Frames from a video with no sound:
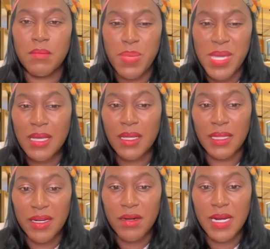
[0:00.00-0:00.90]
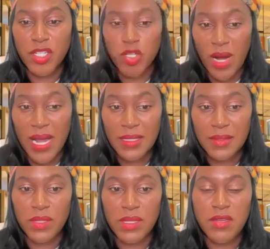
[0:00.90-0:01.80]
Be clear and direct
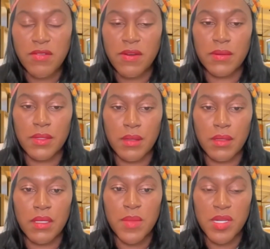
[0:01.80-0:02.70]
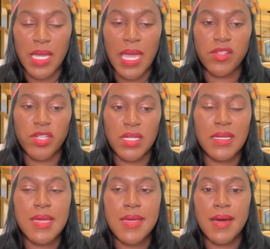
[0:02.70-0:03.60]
within your communication.